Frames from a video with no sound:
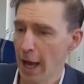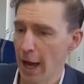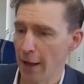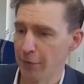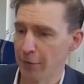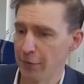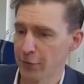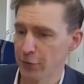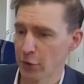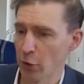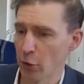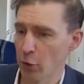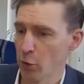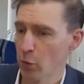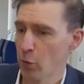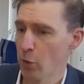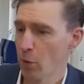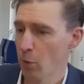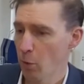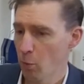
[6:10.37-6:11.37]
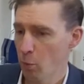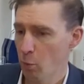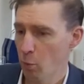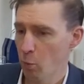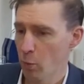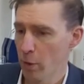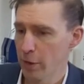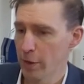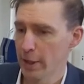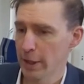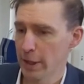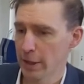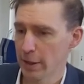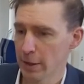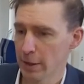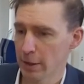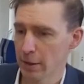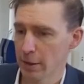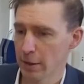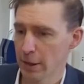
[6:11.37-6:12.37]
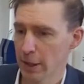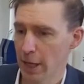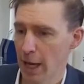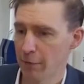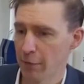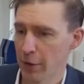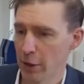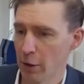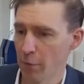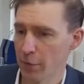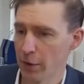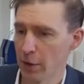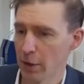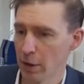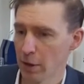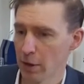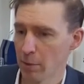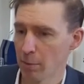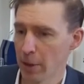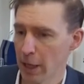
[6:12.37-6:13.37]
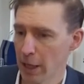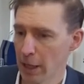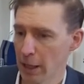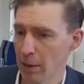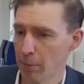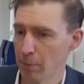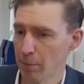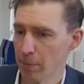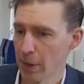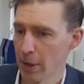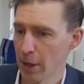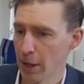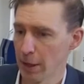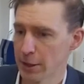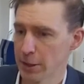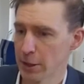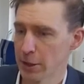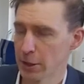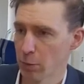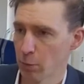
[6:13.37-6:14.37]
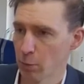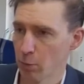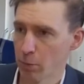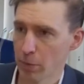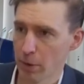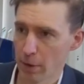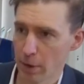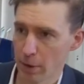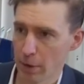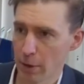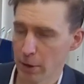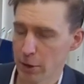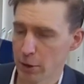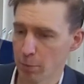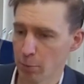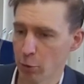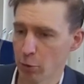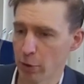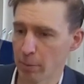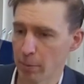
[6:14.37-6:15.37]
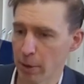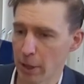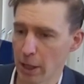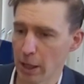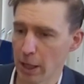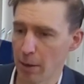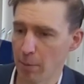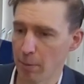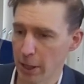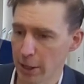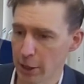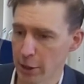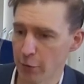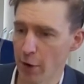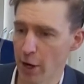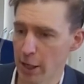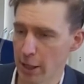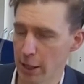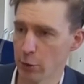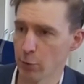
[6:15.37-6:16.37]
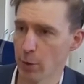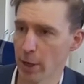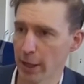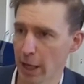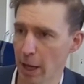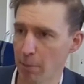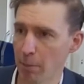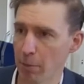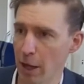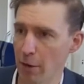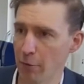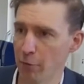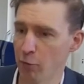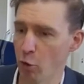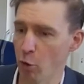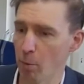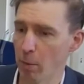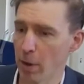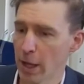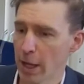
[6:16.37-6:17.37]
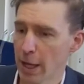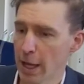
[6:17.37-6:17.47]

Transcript: And so with the advent of the PLM system, the shipbuilding PLM integrated into our CAD platform